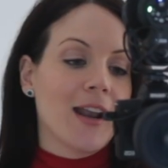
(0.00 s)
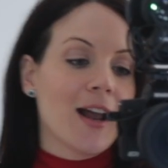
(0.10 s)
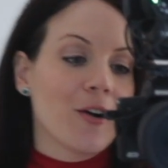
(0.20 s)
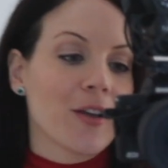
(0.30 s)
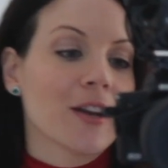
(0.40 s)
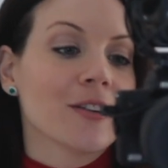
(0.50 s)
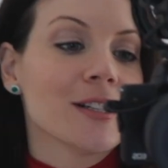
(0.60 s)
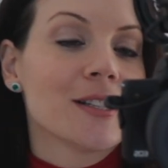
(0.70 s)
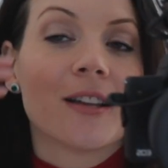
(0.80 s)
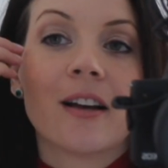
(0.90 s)
And now here
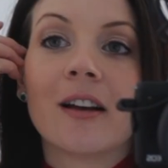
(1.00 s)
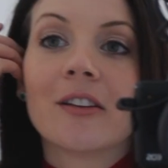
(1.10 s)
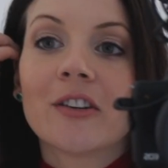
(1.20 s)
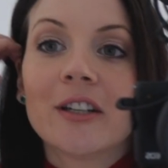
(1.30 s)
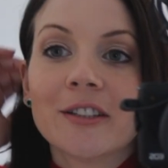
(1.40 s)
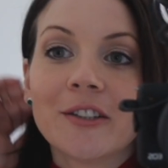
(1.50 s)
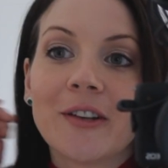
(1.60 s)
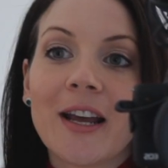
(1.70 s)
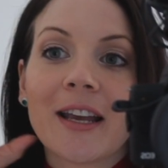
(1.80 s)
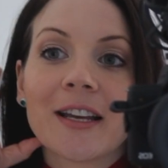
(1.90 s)
is the
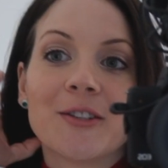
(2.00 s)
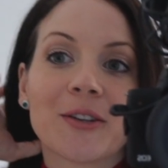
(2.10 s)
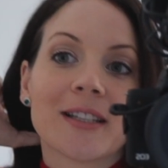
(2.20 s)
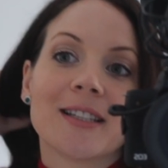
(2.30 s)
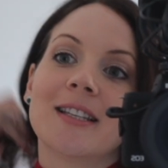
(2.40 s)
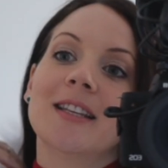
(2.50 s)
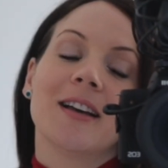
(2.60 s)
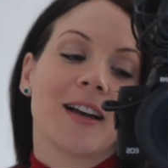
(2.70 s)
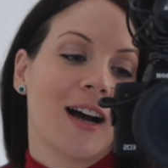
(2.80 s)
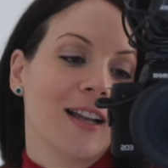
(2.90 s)
turtleneck. As you can see,
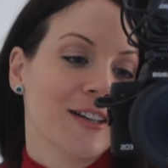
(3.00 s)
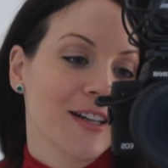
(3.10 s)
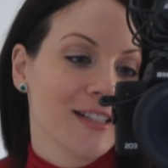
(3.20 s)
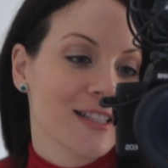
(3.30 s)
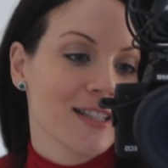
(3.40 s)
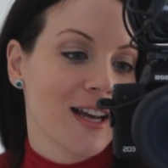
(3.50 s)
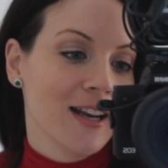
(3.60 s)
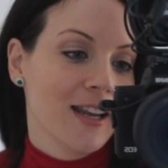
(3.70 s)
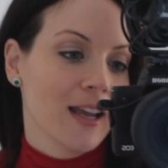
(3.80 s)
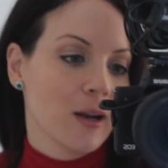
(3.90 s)
the color is
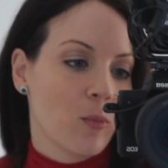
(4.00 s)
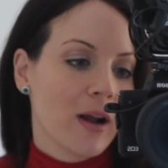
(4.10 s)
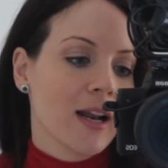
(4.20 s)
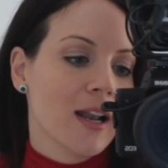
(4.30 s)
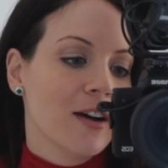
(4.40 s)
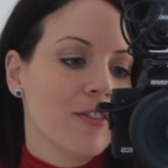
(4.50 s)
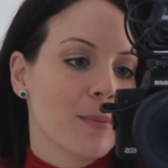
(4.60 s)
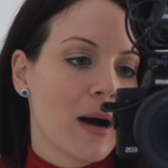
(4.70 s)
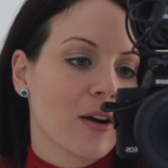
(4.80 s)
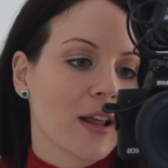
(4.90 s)
stunning. And what I love
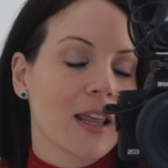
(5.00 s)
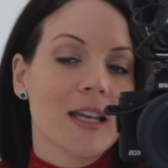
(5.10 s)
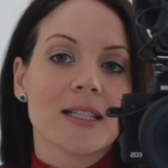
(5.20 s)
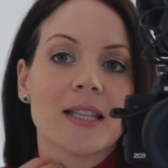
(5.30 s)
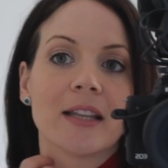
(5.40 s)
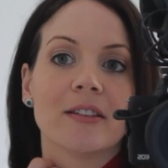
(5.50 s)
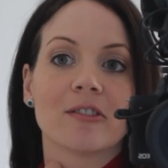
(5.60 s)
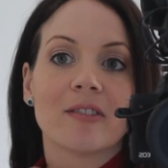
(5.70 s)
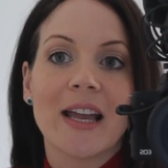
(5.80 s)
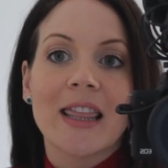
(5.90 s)
about it is that the
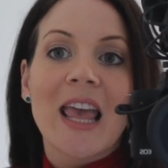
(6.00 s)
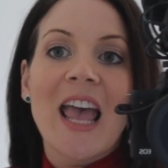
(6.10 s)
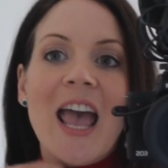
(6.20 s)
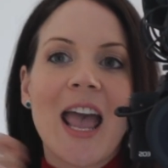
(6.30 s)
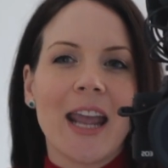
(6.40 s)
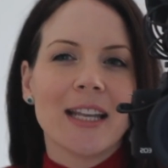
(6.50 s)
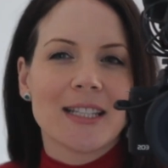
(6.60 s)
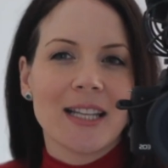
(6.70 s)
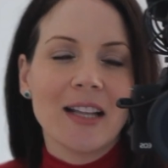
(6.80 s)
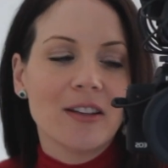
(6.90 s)
red,
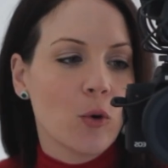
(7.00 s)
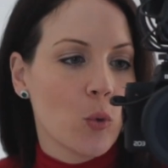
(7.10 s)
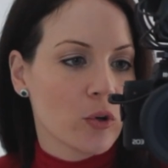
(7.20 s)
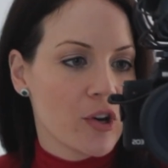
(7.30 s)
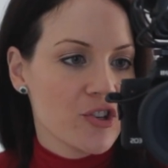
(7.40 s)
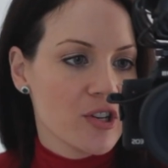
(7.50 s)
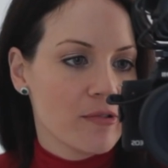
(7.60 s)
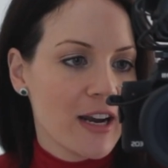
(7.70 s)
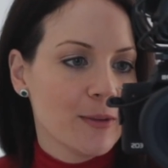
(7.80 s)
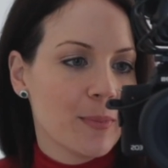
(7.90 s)
it's not the orangey
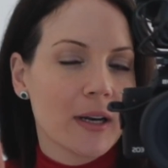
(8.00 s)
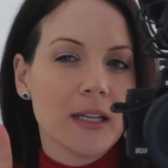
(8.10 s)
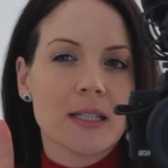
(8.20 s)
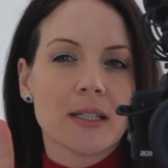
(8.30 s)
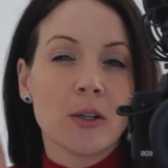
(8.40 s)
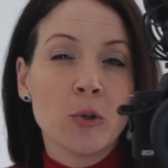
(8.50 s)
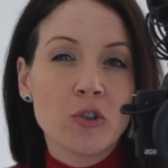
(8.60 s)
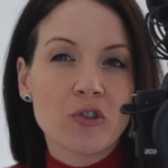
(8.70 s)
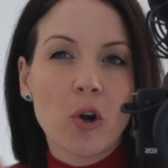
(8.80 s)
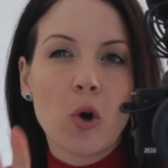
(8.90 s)
red, but it's the
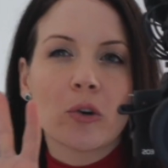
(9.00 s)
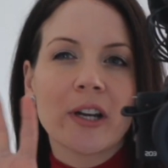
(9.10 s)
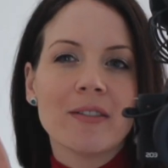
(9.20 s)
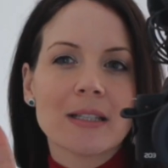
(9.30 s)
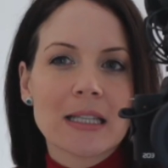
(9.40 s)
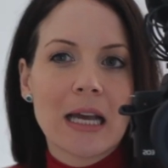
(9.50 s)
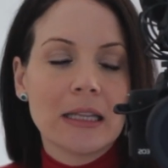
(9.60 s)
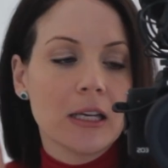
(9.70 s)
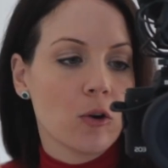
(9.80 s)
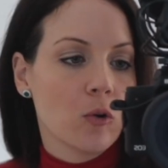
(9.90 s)
neutral or even
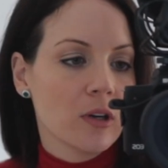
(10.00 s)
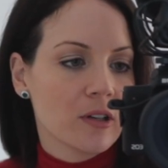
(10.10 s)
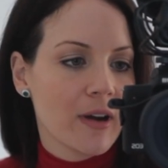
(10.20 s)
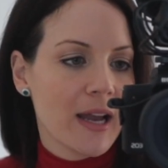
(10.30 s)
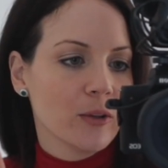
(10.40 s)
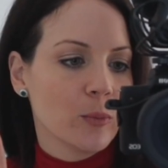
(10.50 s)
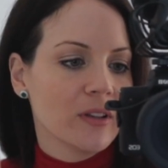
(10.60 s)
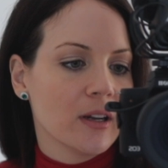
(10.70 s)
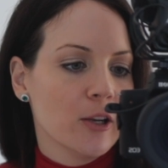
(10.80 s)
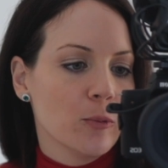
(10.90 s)
slightly cooler red
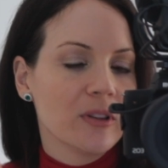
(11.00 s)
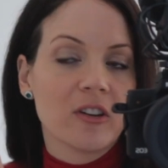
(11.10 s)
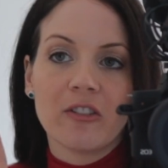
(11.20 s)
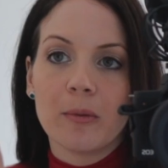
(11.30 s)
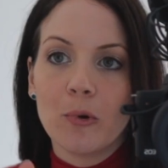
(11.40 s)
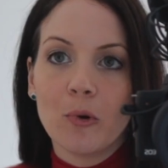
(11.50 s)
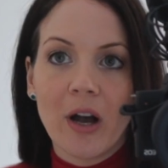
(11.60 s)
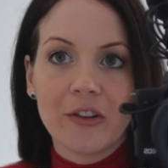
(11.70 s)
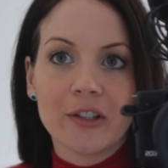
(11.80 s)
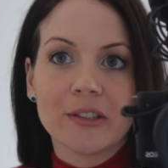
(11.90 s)
with a little bit of a blue
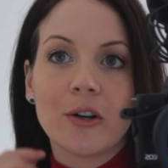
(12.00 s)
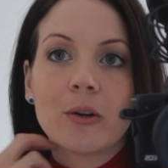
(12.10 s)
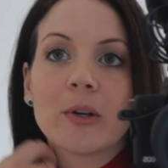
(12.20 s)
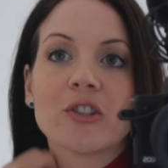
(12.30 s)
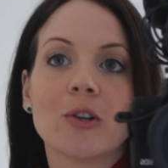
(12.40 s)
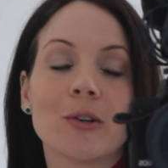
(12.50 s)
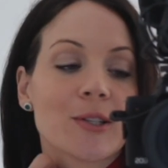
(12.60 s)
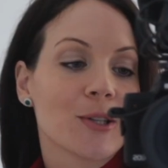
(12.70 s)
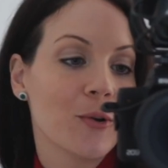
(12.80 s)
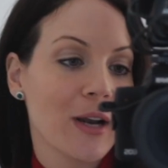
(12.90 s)
undertone, which
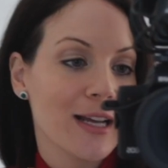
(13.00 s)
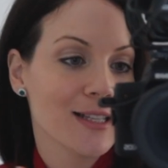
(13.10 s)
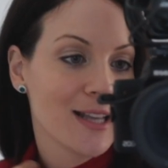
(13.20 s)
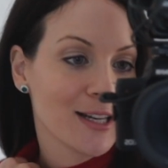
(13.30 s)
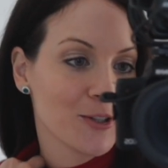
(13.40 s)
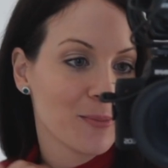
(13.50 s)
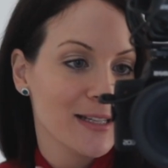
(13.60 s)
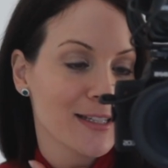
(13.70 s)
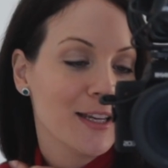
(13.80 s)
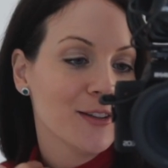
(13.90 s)
looks so nice next to my
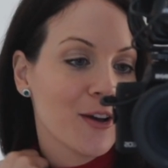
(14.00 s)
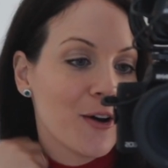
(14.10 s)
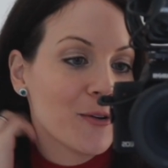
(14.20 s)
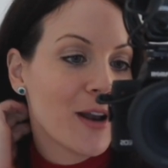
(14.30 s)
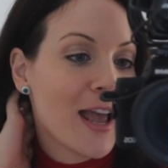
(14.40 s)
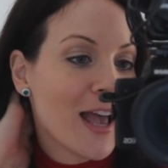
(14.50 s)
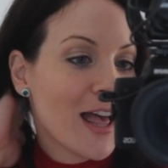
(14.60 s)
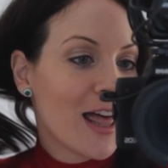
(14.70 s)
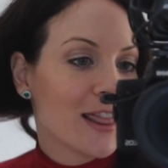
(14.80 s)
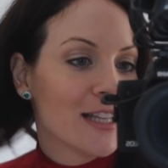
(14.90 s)
skin tone.
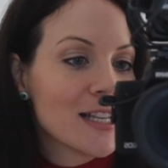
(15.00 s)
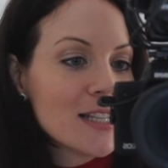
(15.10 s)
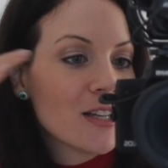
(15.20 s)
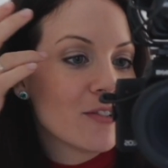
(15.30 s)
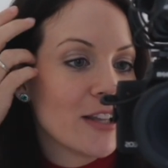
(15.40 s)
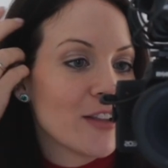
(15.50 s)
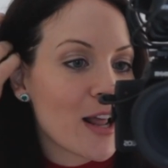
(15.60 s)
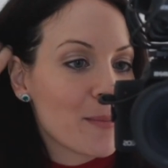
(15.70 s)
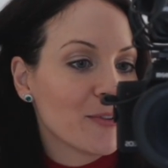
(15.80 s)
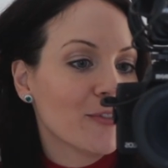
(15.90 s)
This is the red that
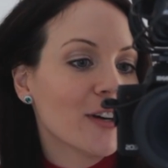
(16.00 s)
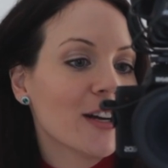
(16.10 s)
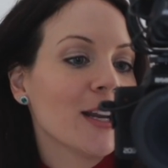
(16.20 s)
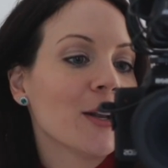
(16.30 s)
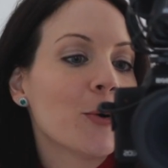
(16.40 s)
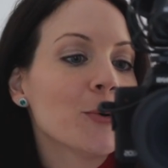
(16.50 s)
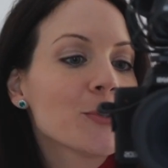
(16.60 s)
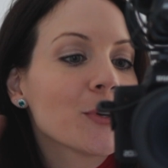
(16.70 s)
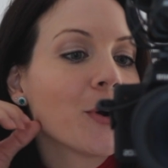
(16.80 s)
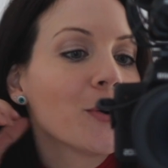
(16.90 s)
I prefer. It
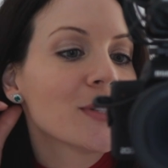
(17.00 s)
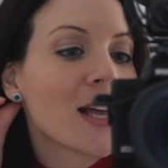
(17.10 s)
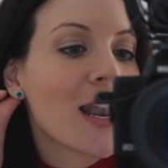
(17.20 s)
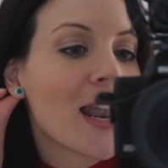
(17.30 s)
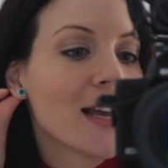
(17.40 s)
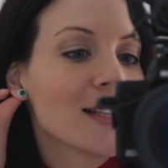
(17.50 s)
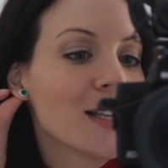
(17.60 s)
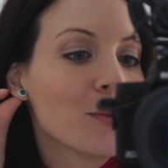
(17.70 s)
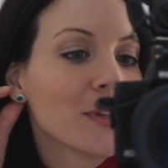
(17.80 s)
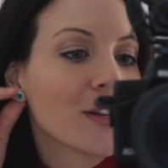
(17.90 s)
also goes
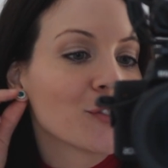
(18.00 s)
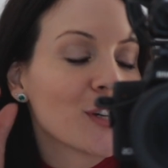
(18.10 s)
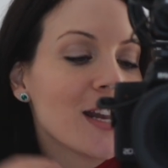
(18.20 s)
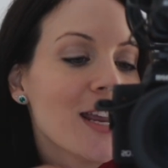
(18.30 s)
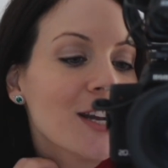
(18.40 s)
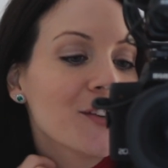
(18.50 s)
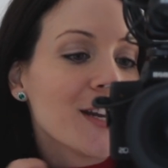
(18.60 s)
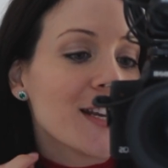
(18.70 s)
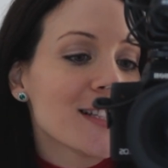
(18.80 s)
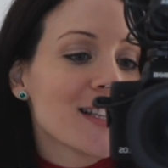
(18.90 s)
nicely with the green
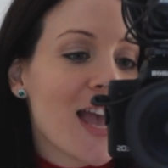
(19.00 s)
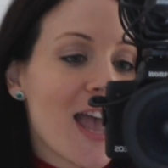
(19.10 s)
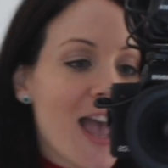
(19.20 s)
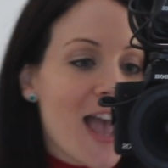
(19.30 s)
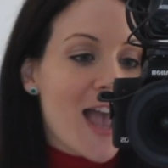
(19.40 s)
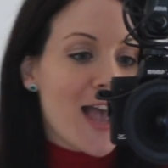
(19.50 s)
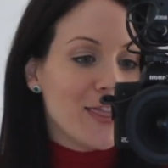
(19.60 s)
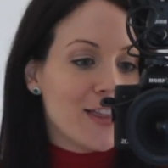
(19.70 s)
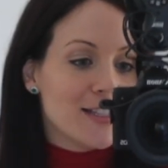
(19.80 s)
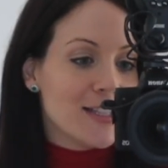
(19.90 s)
earrings.
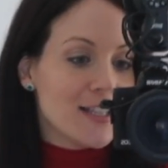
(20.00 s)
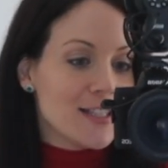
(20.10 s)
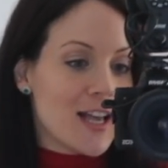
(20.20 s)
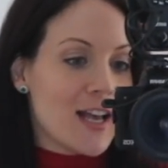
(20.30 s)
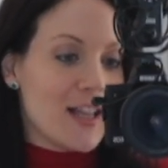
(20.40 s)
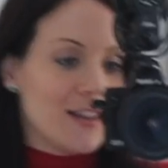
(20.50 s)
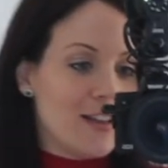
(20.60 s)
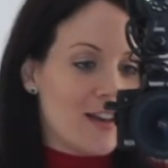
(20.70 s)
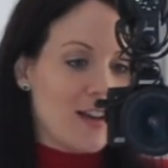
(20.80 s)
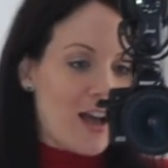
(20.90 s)
And this is the